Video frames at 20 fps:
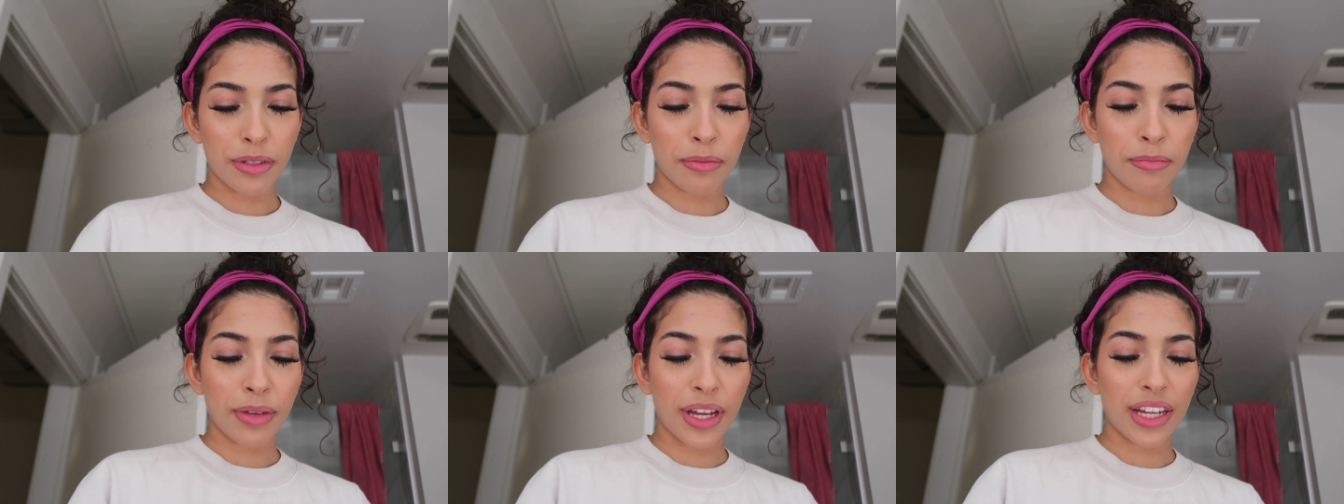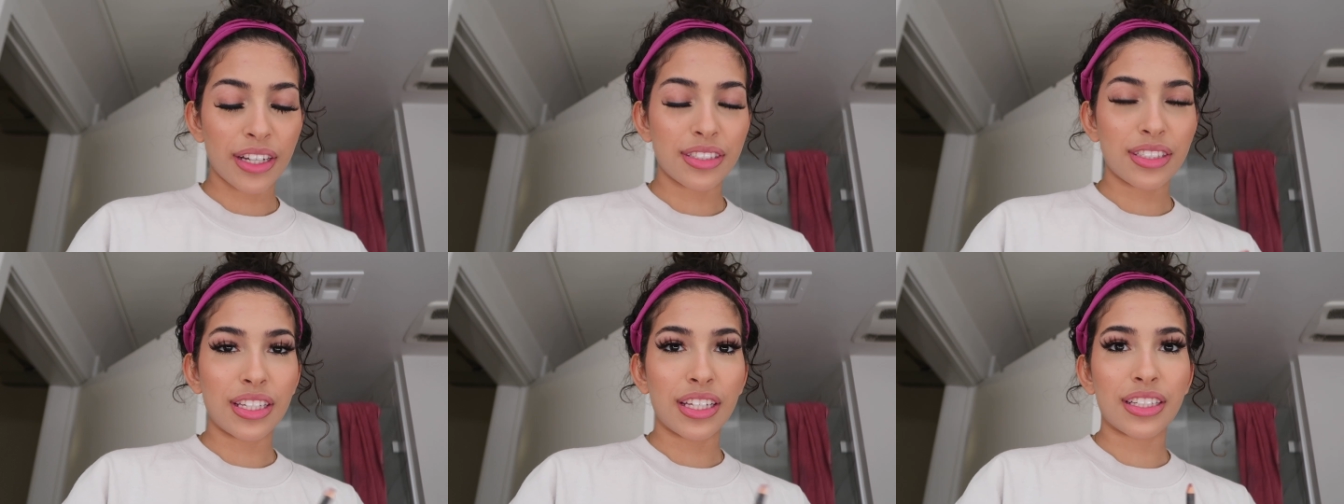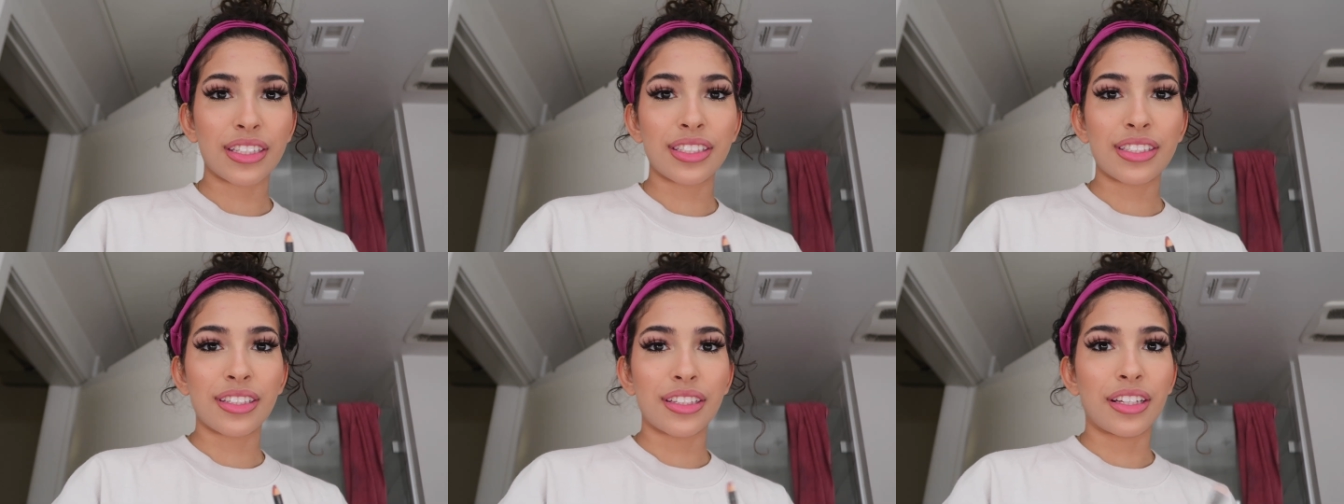the Max
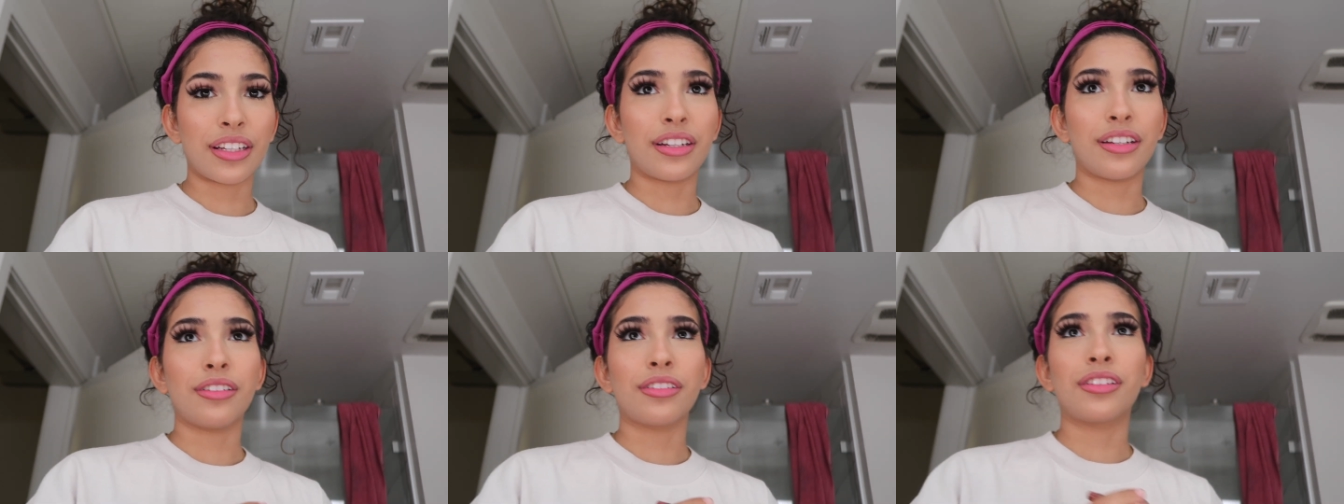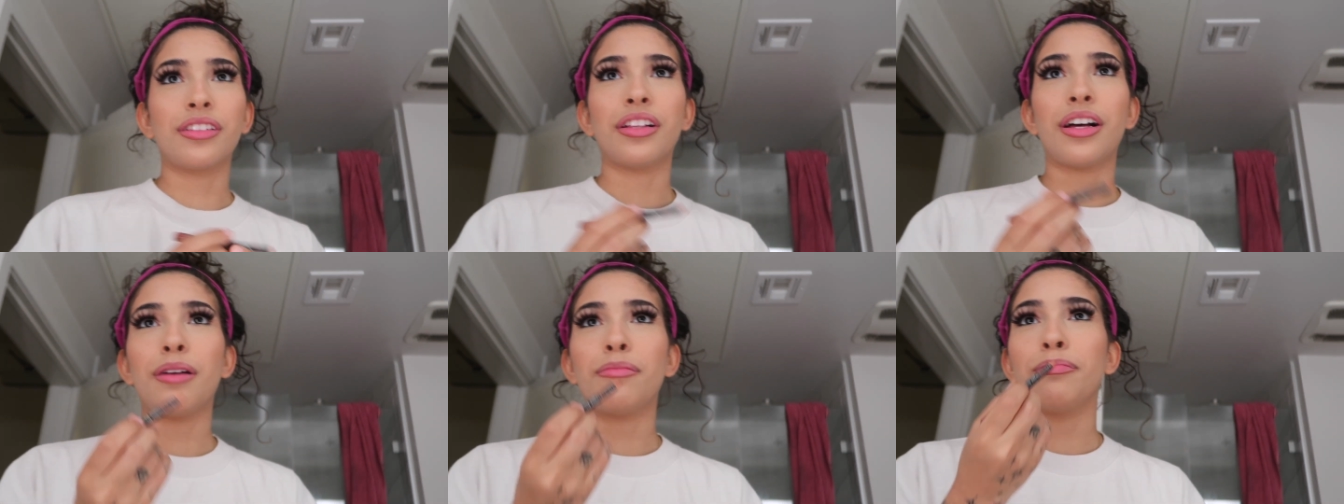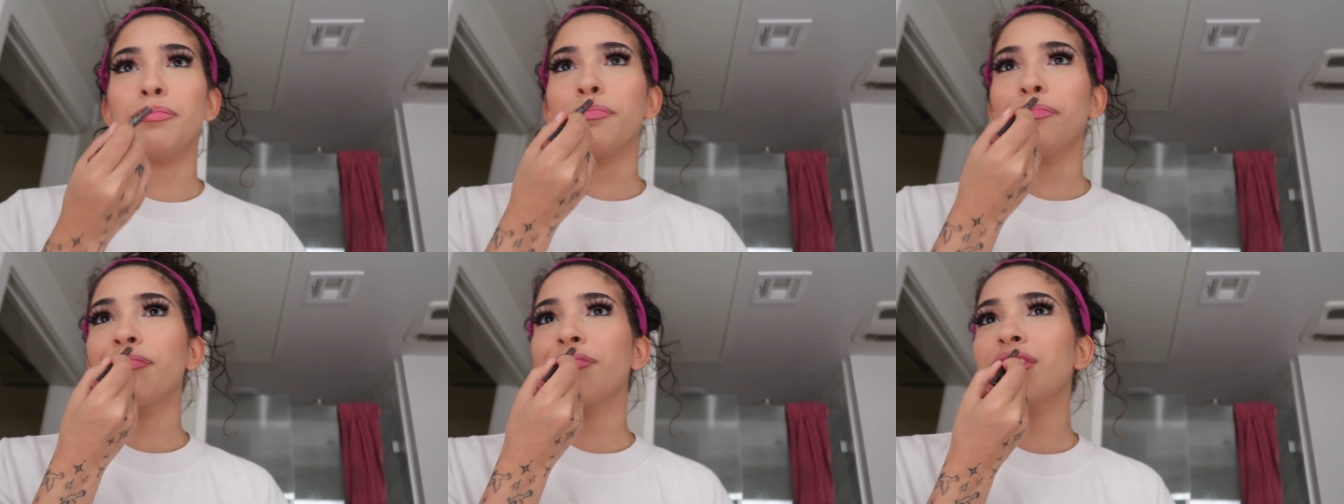X Selena collab.
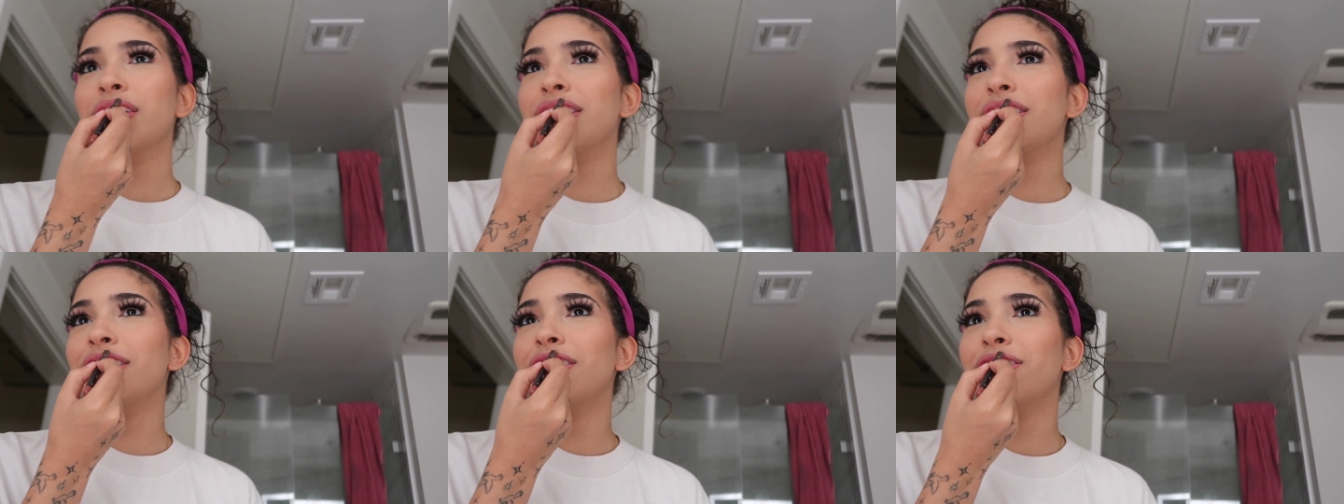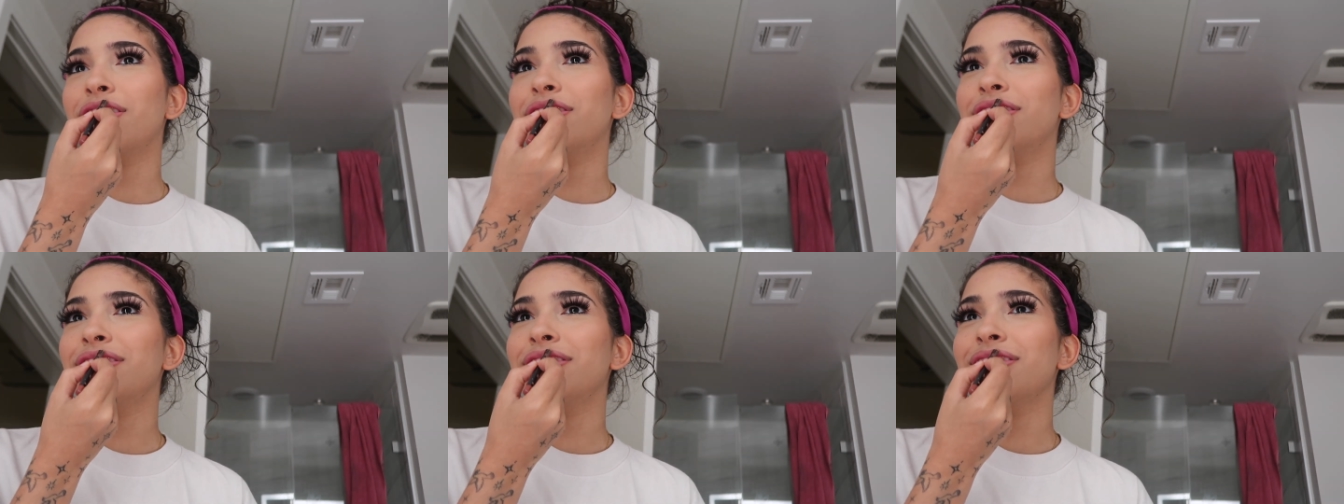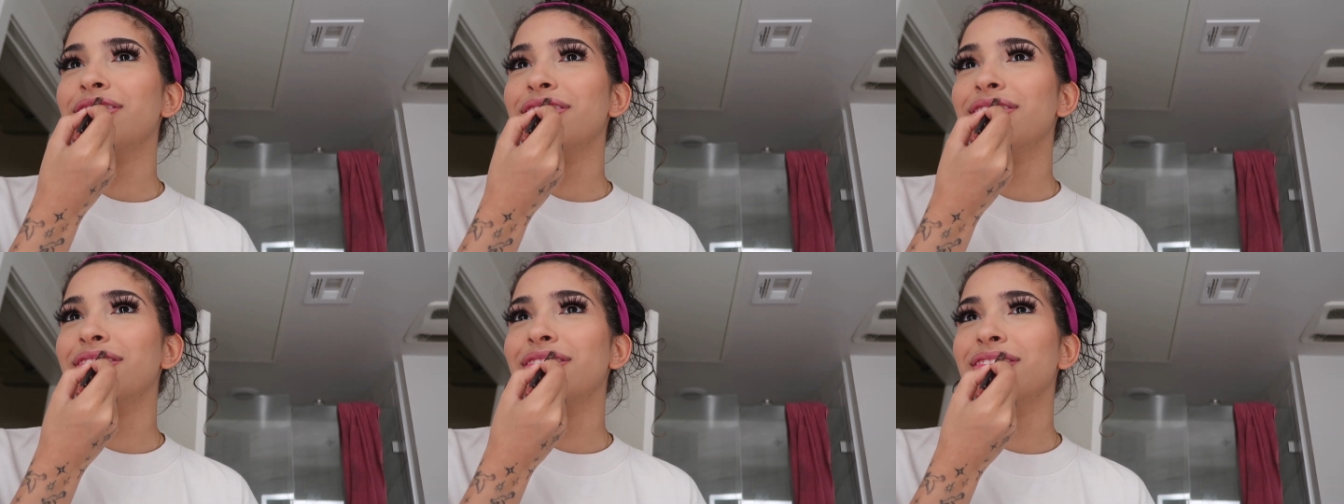So,
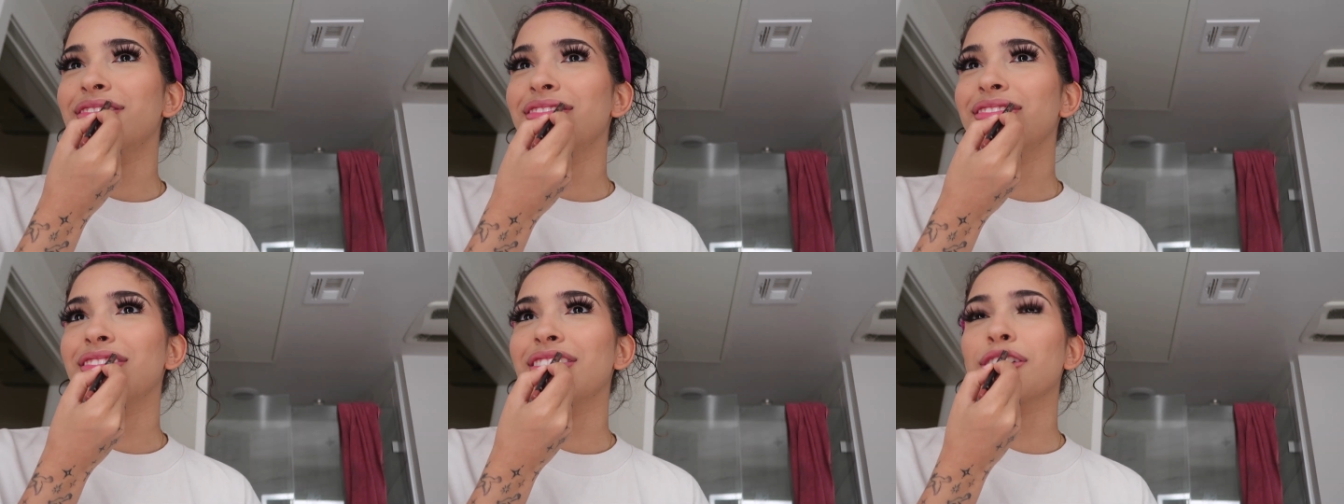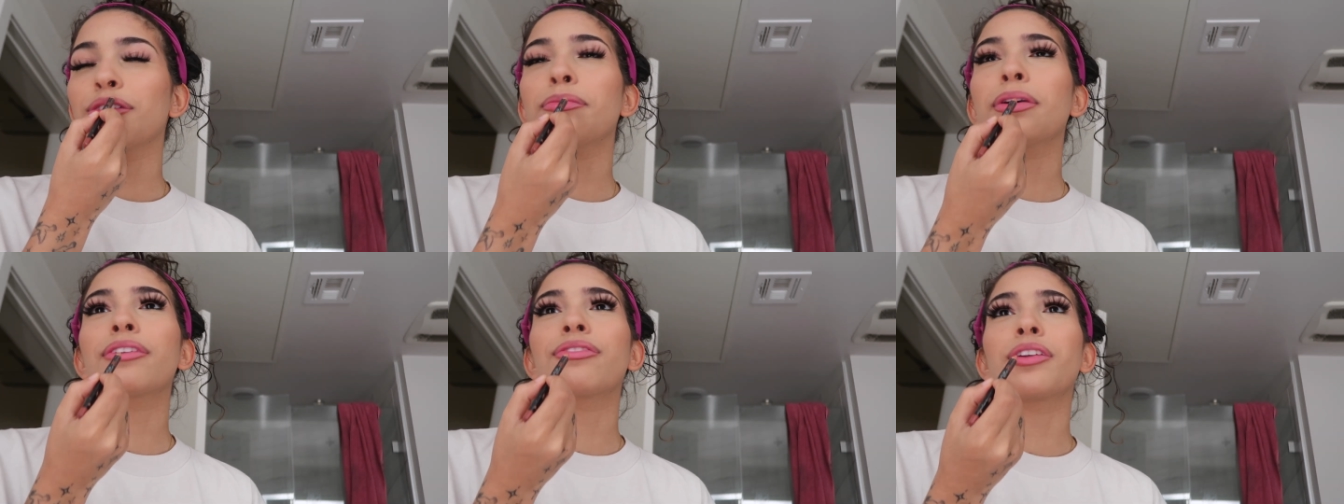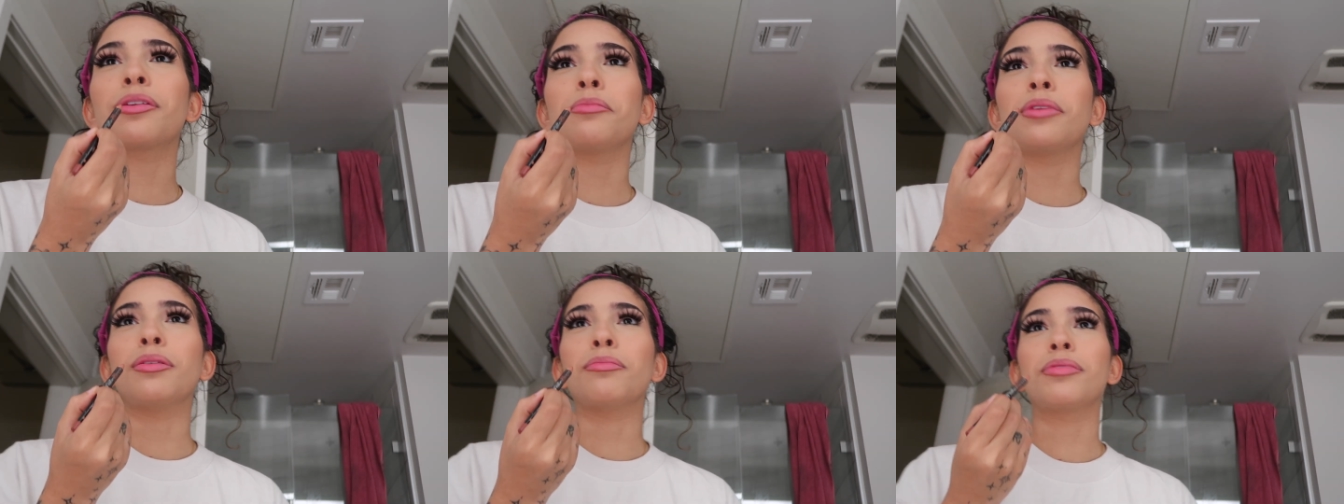don't make
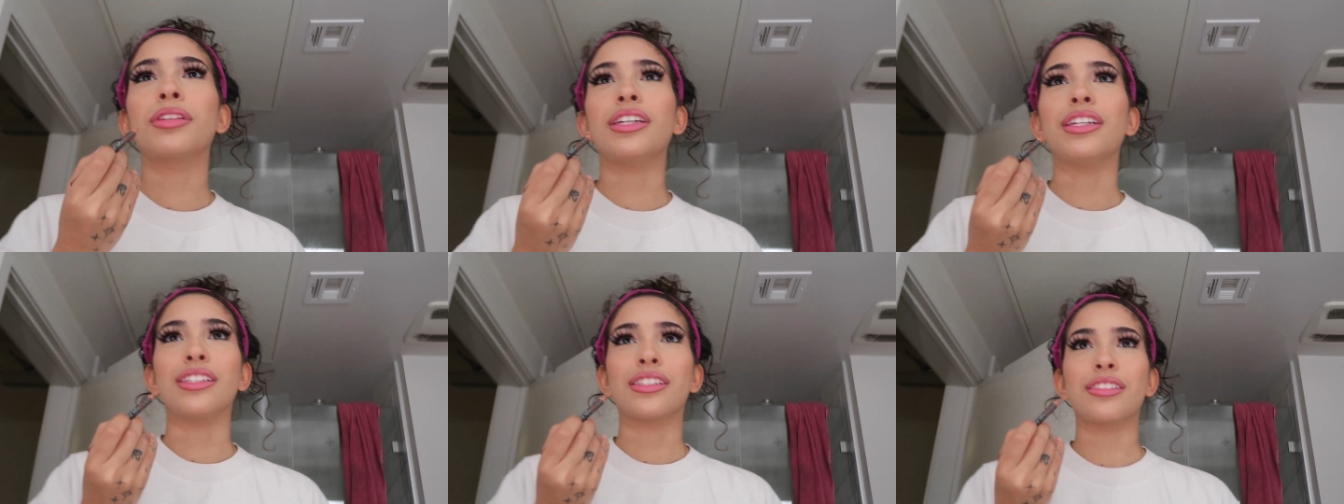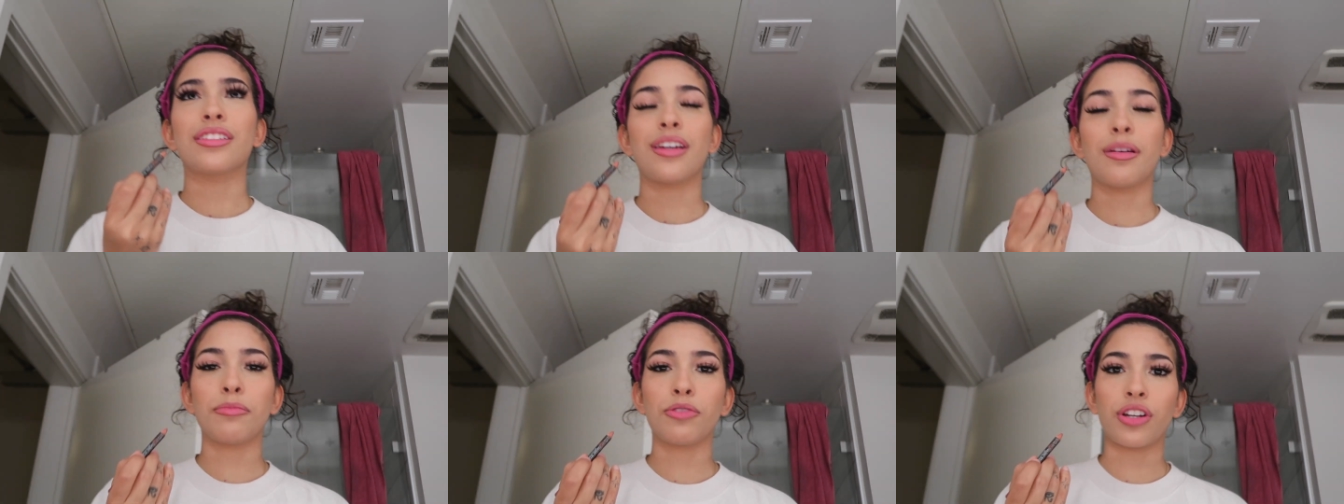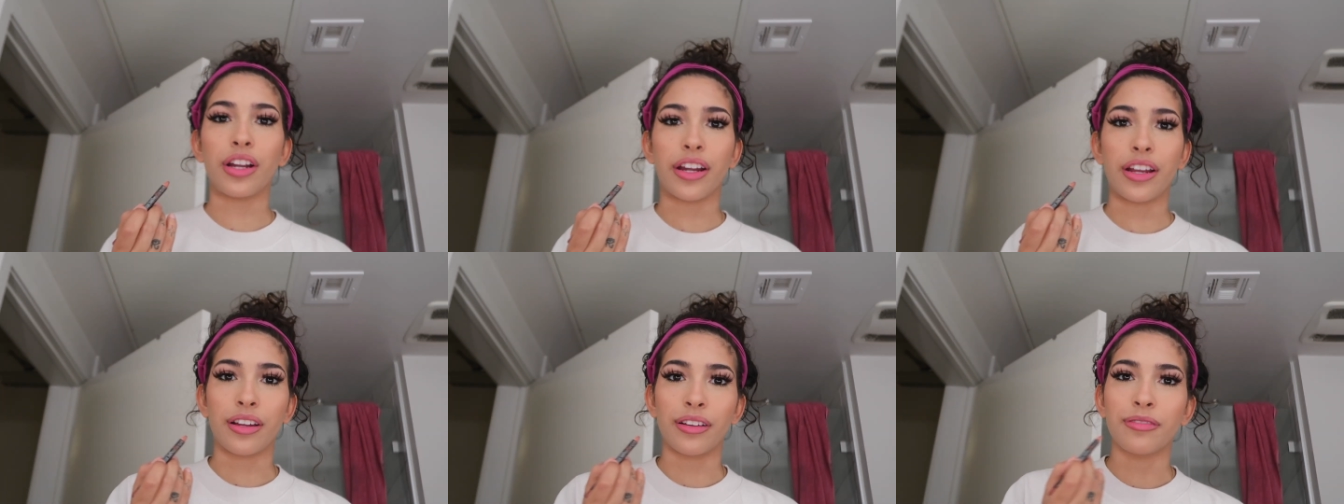fun of me, please. I'm
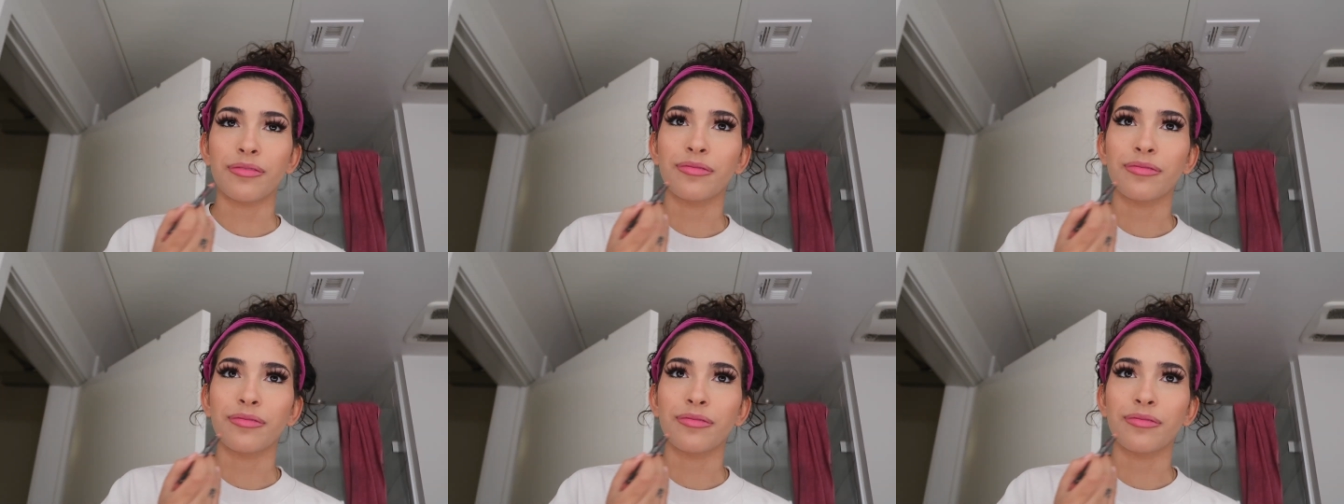trying.